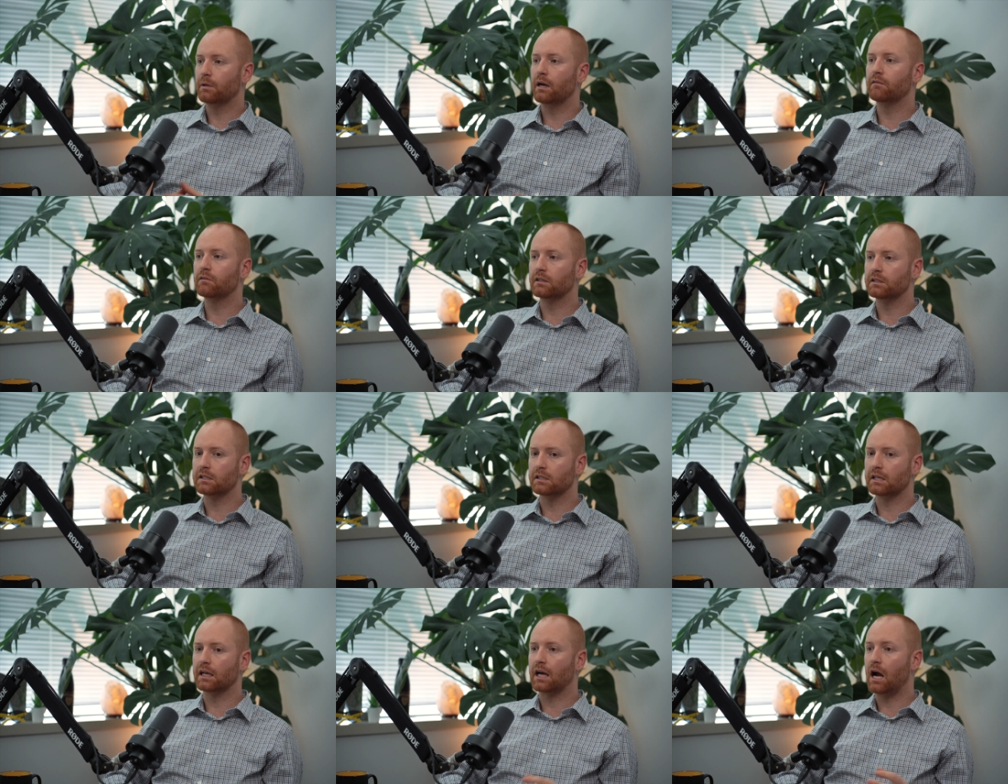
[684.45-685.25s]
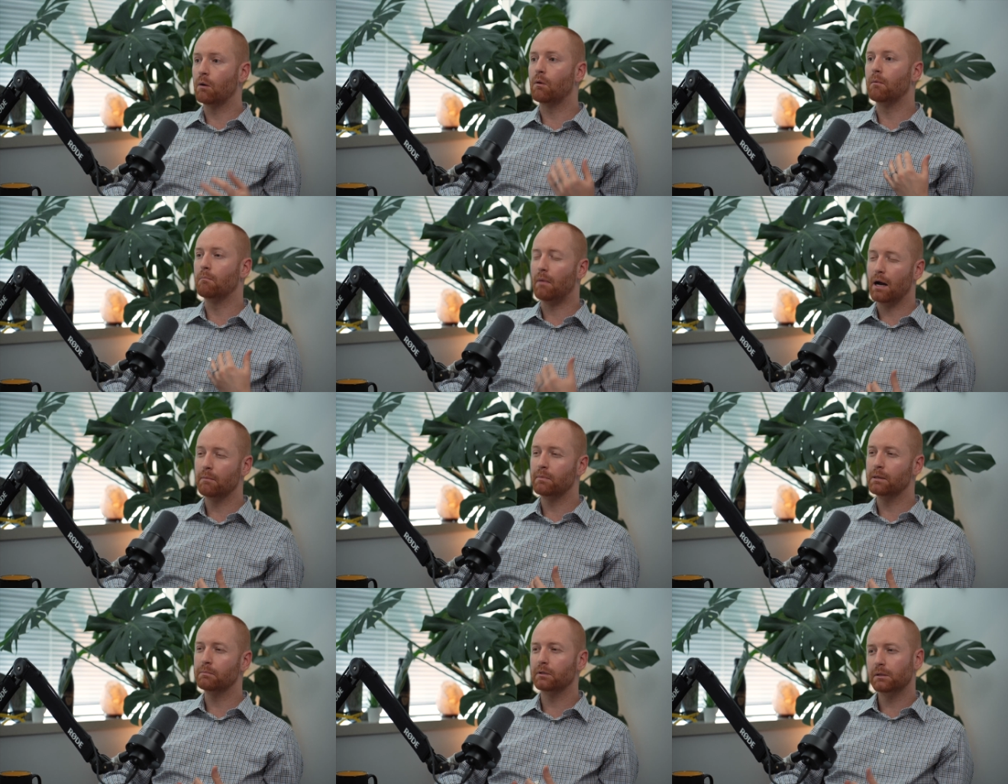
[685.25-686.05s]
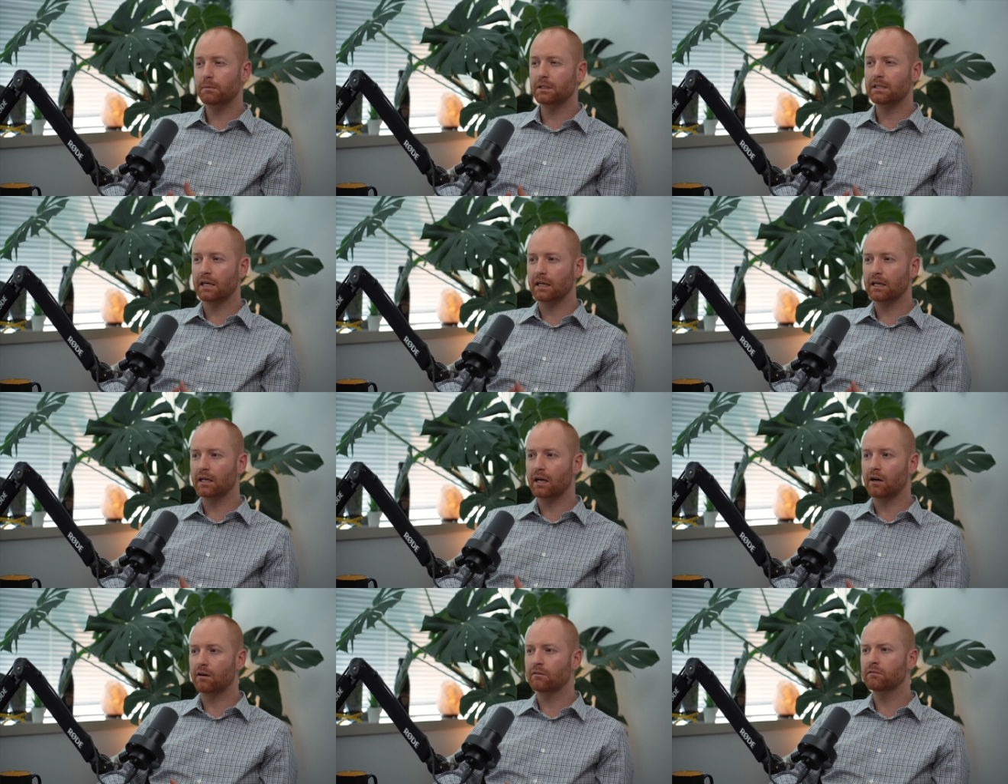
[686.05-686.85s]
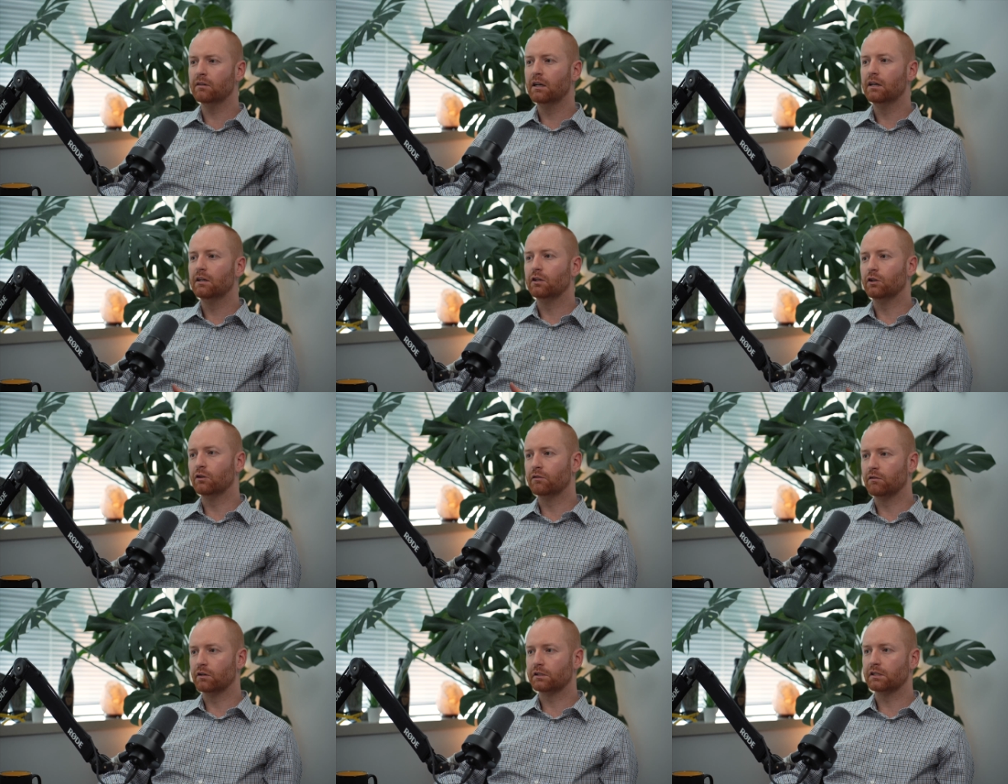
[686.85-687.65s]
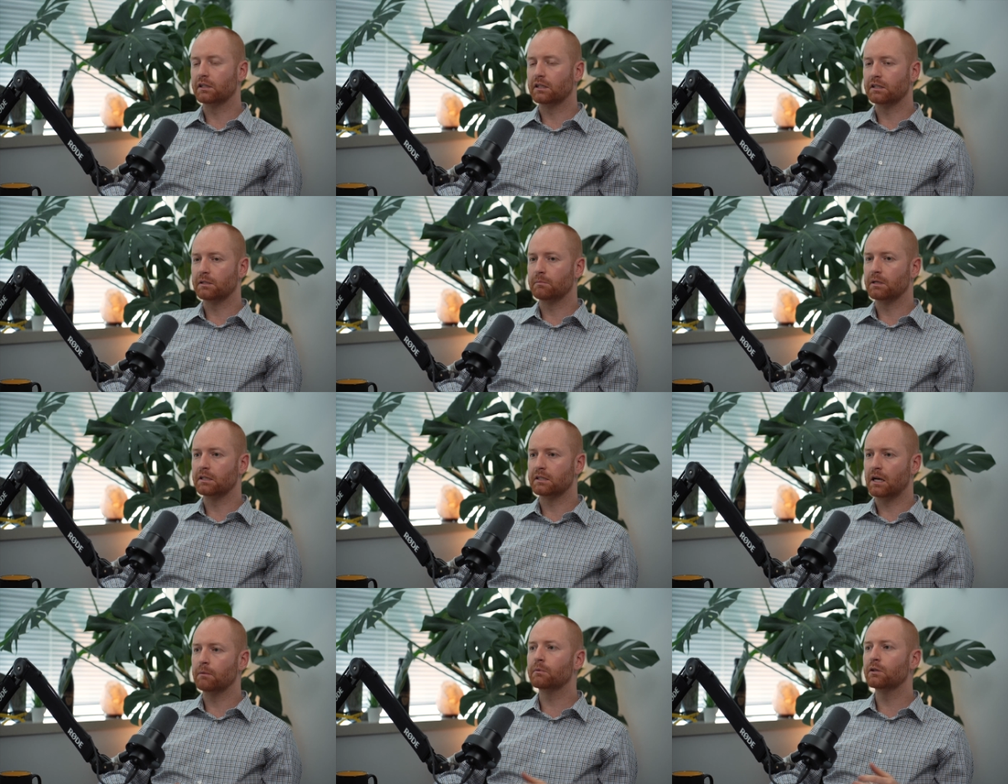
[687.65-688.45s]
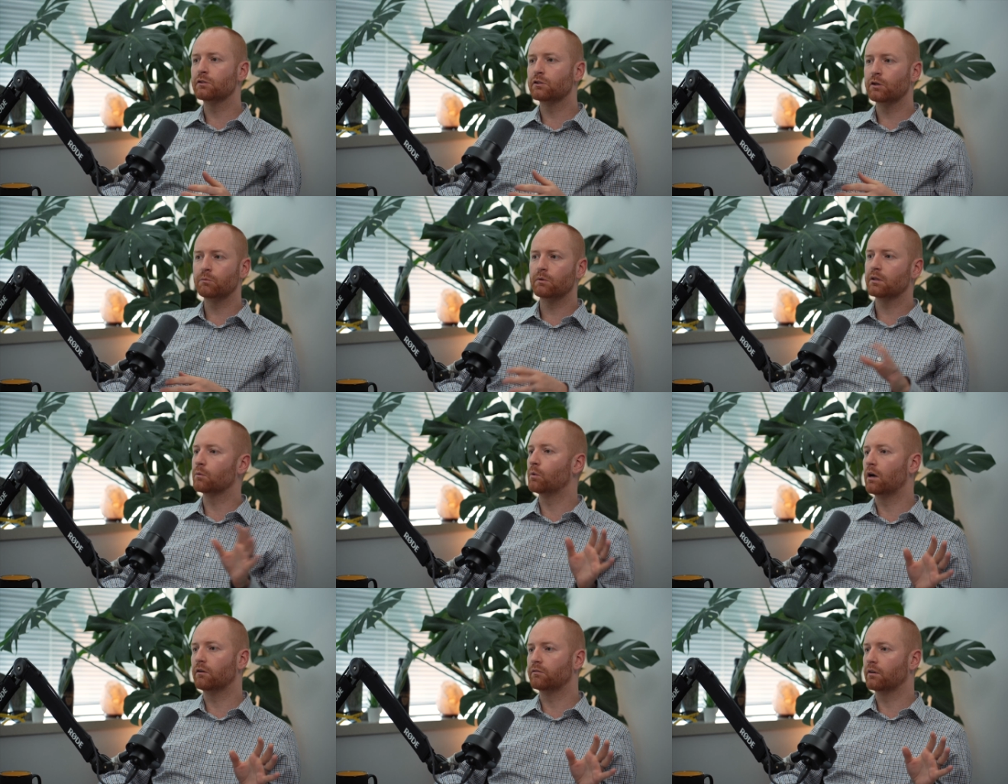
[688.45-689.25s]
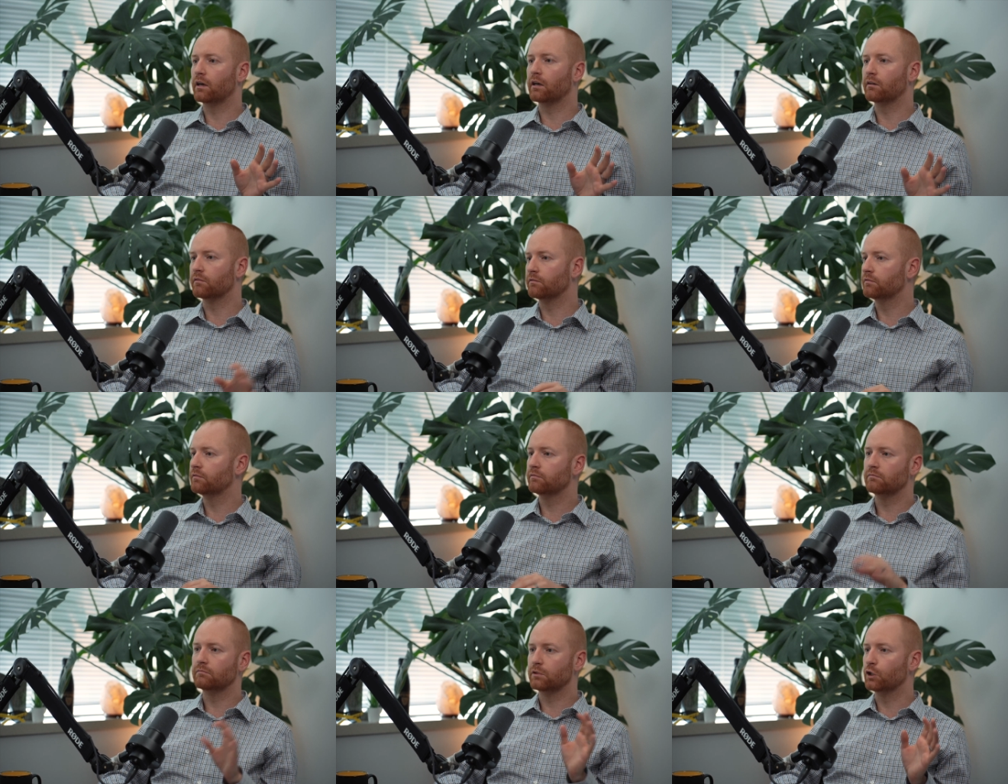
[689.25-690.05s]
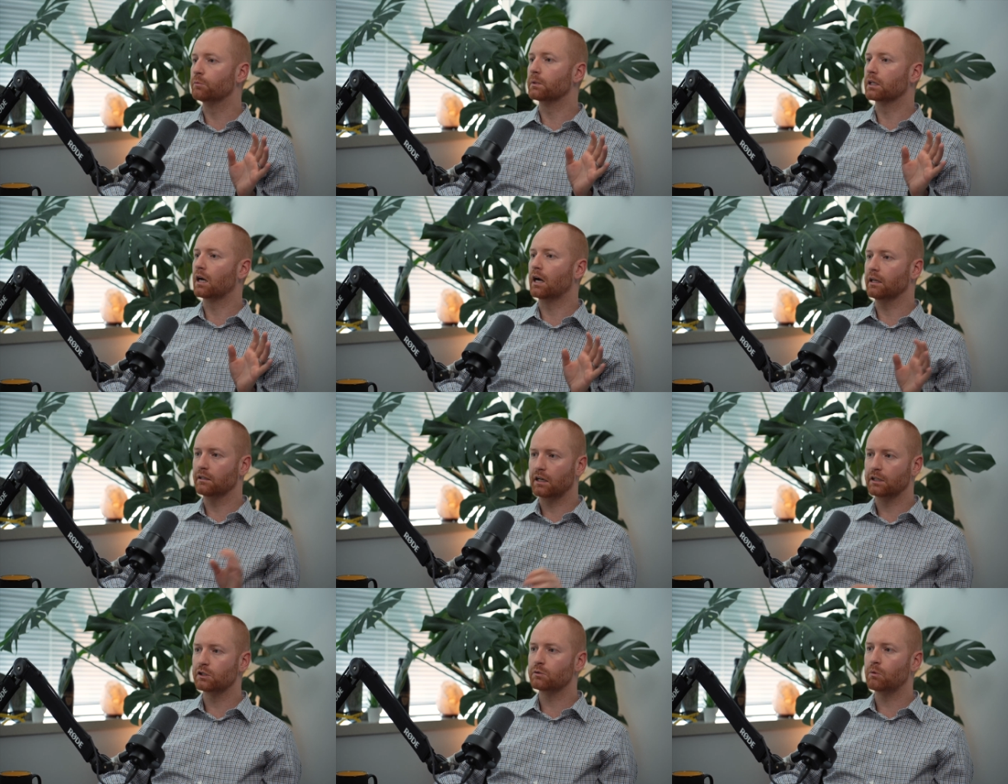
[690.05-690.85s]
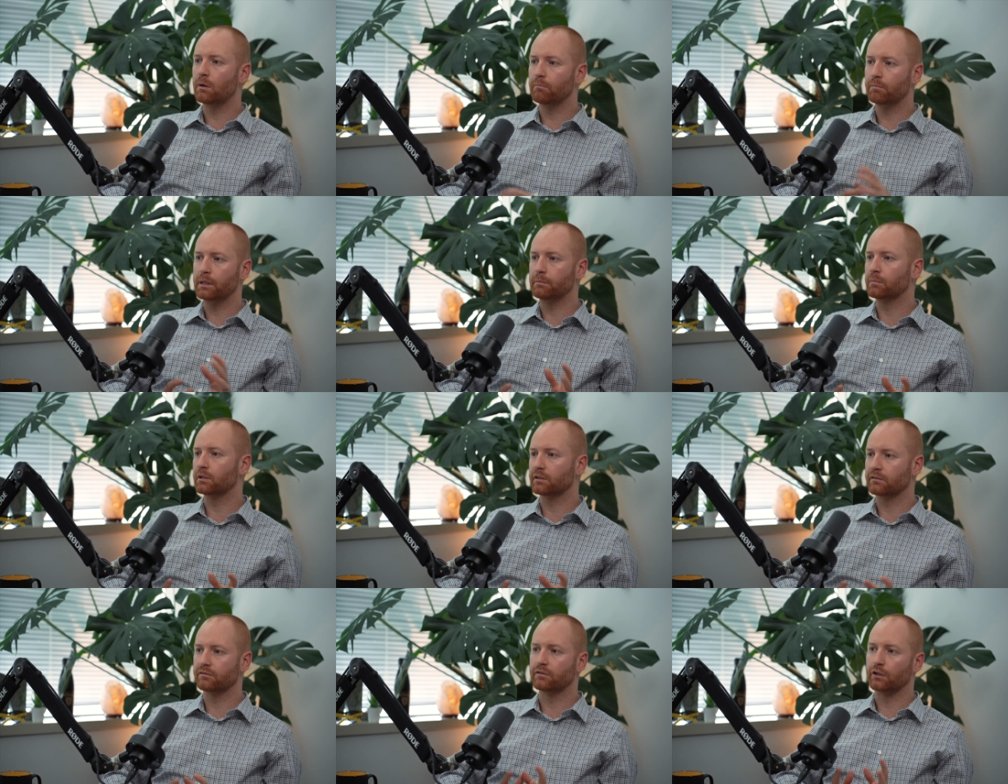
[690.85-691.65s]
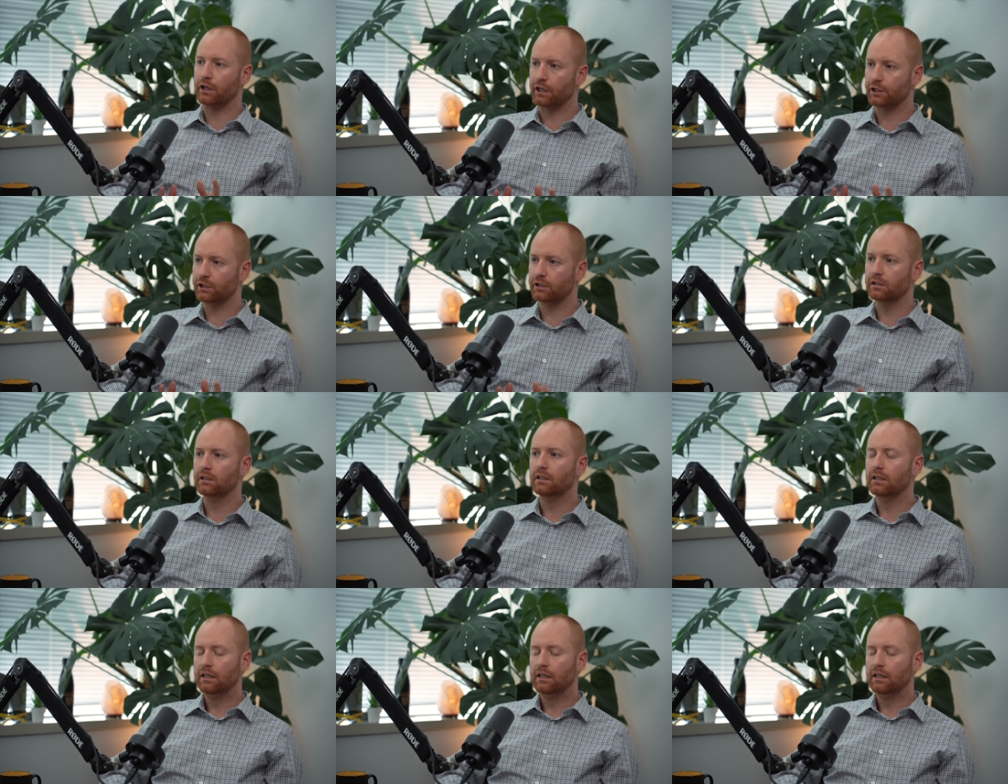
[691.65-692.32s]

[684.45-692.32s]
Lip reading: benevolence is like, I want my people to be taken care of. Universalism is, I'm concerned with the welfare of humankind. I just want people to flourish.